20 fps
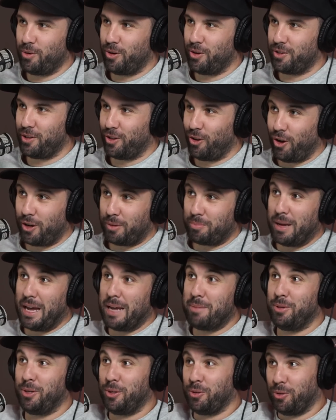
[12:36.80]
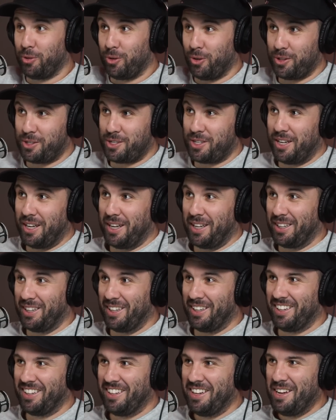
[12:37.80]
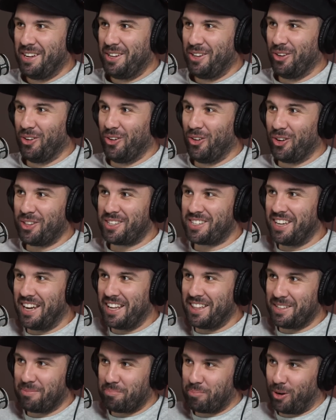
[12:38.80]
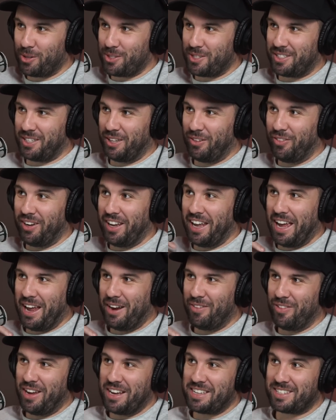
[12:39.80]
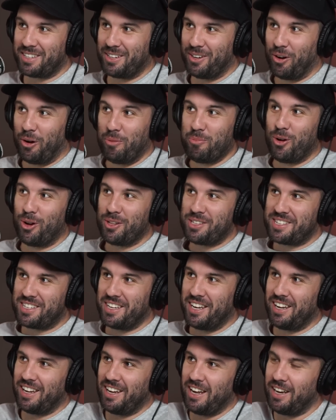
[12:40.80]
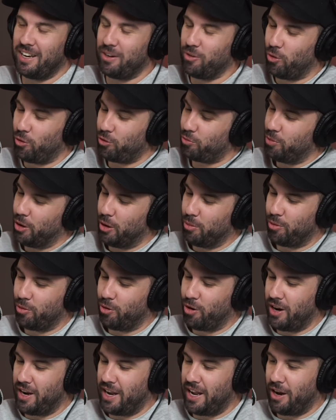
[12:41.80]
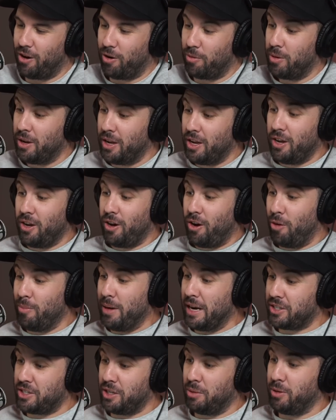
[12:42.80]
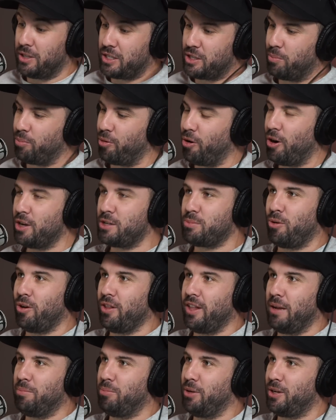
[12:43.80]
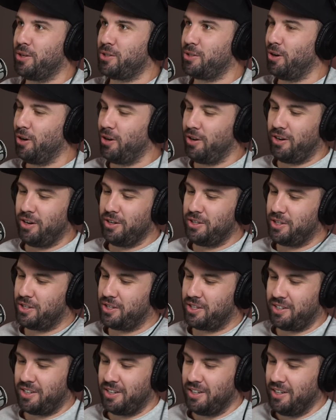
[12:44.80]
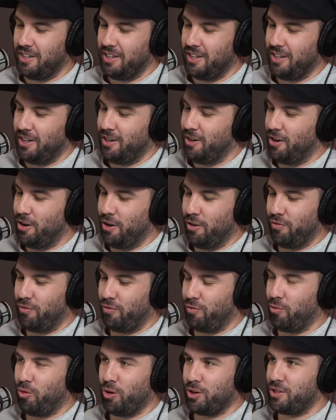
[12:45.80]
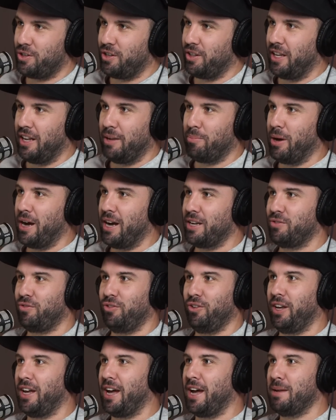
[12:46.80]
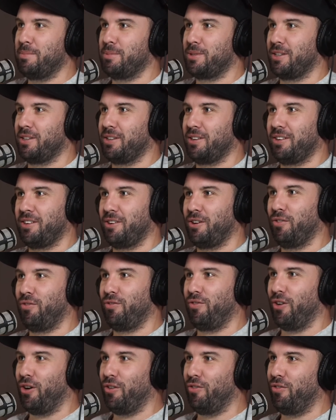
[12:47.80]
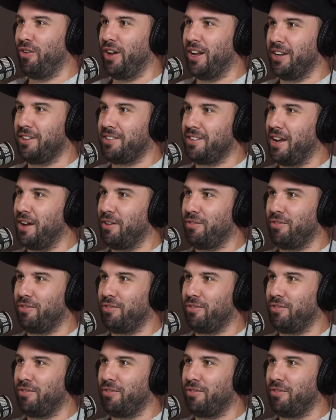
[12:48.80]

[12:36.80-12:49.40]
not like maybe you're not seeing not seeing the positivity out of Essendon. I'm not seeing at North Melbourne right now. I'm actually a bit surprised by that, because I've watched it there the past few games, and I've found it tough.